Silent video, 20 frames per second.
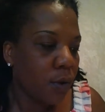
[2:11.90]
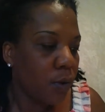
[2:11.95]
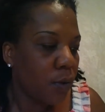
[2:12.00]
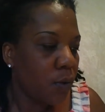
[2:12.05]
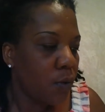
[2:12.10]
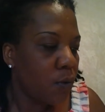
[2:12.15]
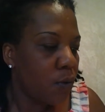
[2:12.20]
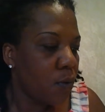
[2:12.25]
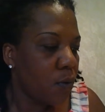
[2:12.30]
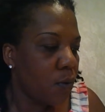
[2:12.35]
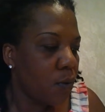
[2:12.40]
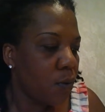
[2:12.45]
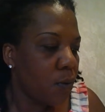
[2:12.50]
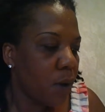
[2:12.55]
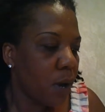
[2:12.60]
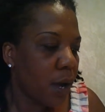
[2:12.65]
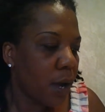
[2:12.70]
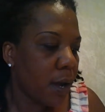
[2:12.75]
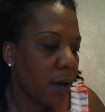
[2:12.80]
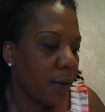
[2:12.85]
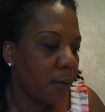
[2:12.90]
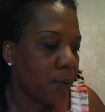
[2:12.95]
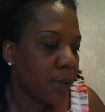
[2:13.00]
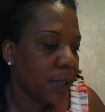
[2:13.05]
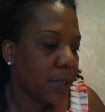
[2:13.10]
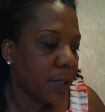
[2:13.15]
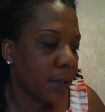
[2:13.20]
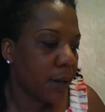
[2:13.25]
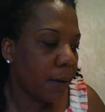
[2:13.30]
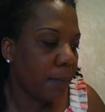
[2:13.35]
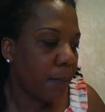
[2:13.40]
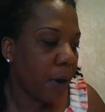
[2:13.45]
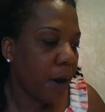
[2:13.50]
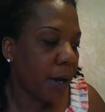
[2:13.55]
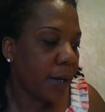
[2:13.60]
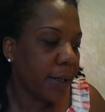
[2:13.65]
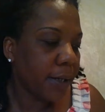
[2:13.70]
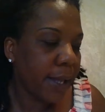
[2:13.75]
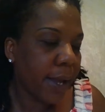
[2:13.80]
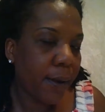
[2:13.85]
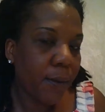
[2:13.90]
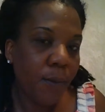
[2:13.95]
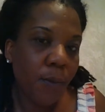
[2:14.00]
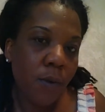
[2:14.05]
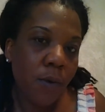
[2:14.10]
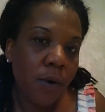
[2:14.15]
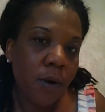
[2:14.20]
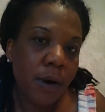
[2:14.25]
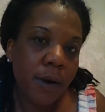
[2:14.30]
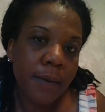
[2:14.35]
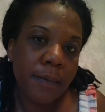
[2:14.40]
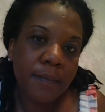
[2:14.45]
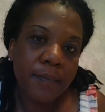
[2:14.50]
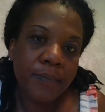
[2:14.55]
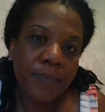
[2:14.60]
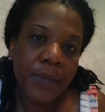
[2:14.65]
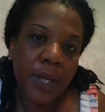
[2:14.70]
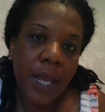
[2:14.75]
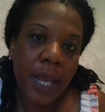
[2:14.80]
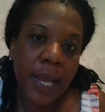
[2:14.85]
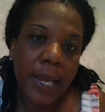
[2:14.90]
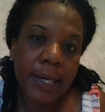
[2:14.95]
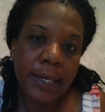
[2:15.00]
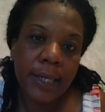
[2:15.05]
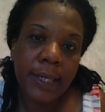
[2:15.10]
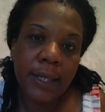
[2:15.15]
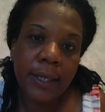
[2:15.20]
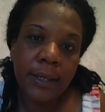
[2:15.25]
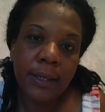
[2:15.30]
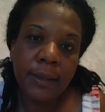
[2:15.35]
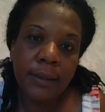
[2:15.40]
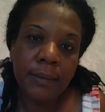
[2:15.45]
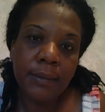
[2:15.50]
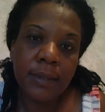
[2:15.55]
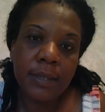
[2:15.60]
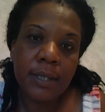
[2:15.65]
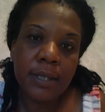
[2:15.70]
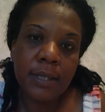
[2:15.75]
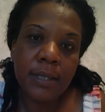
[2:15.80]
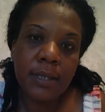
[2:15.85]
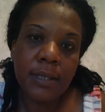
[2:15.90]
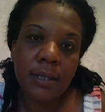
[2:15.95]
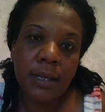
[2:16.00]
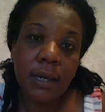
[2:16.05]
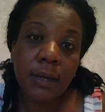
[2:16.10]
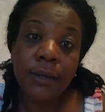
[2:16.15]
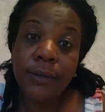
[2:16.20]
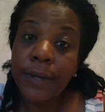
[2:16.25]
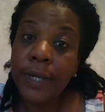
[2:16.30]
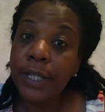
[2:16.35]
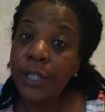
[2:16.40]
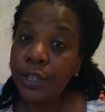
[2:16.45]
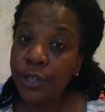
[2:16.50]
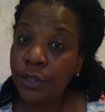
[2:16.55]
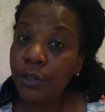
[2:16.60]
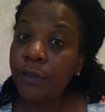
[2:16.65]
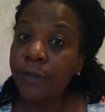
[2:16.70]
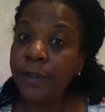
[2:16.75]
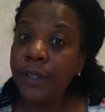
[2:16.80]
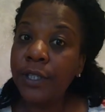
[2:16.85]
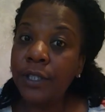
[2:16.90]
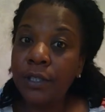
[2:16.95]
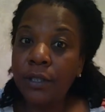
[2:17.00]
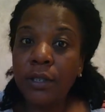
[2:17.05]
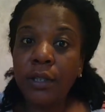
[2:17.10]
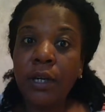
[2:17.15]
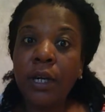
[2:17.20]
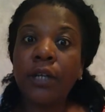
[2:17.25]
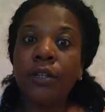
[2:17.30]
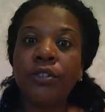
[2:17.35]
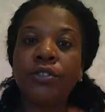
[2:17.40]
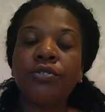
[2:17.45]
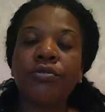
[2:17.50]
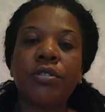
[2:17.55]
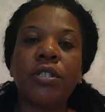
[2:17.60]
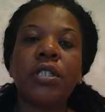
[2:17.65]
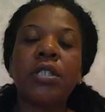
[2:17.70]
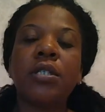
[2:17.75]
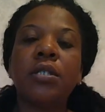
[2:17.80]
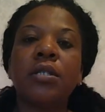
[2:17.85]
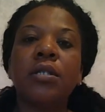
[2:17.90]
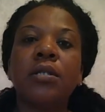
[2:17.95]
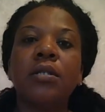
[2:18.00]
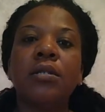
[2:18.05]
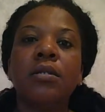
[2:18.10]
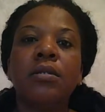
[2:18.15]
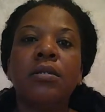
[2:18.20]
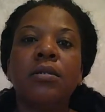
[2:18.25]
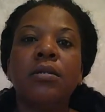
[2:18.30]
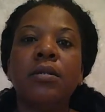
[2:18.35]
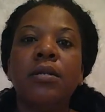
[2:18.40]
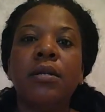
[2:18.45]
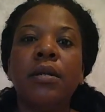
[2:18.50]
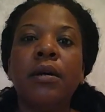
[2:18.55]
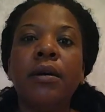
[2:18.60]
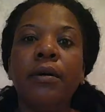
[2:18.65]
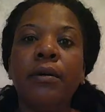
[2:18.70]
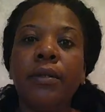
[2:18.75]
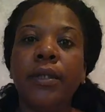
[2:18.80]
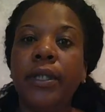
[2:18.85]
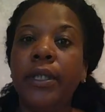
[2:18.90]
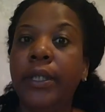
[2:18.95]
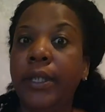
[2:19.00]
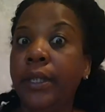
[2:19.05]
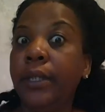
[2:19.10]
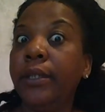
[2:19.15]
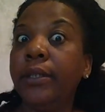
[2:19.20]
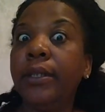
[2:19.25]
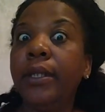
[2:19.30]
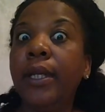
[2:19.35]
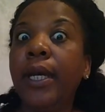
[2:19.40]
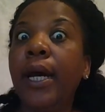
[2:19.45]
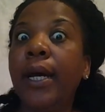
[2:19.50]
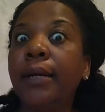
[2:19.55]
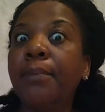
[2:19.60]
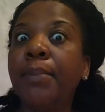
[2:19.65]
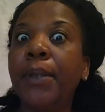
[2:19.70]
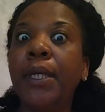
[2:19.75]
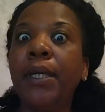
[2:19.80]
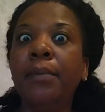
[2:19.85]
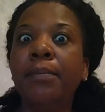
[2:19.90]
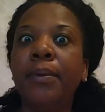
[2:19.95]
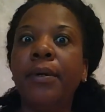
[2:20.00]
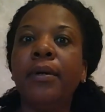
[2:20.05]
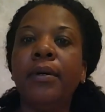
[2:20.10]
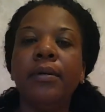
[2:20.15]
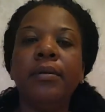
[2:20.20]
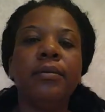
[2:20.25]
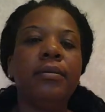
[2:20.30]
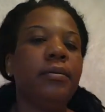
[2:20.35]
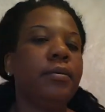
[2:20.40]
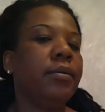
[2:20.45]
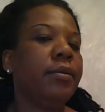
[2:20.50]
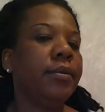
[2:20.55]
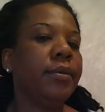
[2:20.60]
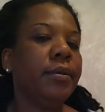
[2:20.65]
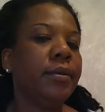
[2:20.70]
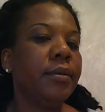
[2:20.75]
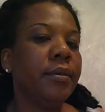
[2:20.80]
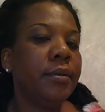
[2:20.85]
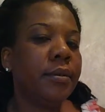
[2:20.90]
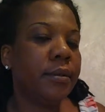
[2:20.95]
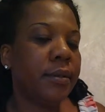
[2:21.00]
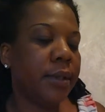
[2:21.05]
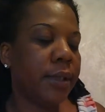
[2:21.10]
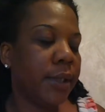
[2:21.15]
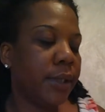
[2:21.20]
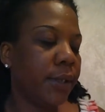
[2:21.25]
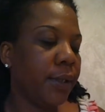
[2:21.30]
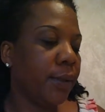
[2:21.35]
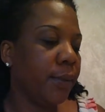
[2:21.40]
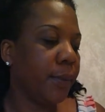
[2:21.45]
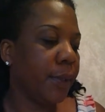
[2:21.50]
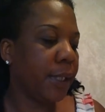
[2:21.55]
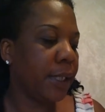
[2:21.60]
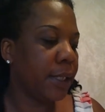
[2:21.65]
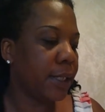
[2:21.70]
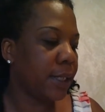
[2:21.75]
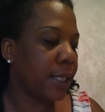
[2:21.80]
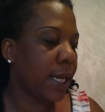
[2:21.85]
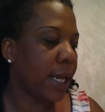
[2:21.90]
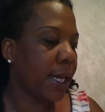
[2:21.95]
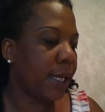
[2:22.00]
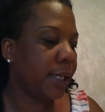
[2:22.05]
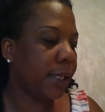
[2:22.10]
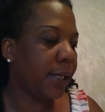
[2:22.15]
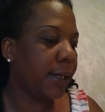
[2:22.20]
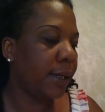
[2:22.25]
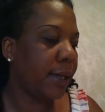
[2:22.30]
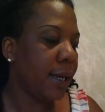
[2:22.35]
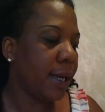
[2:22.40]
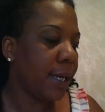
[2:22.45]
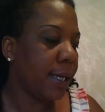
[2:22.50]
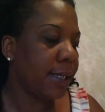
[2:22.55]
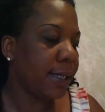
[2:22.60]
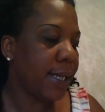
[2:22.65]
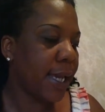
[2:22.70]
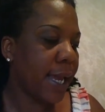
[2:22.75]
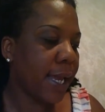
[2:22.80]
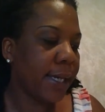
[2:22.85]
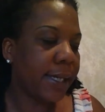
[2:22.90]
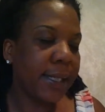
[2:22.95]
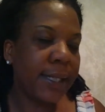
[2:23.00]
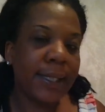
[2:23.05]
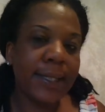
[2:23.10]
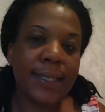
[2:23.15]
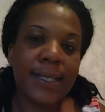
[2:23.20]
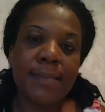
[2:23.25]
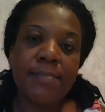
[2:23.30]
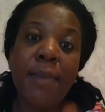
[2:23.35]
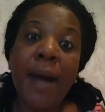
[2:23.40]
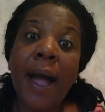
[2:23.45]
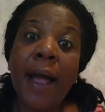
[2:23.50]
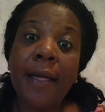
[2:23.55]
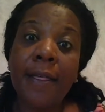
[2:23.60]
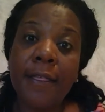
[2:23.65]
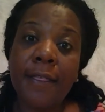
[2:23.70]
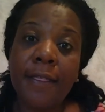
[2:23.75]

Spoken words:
who was a part of that war, and he was a great service to the country. You know, he killed a lot of people, you know, with his handy dandy Smythe,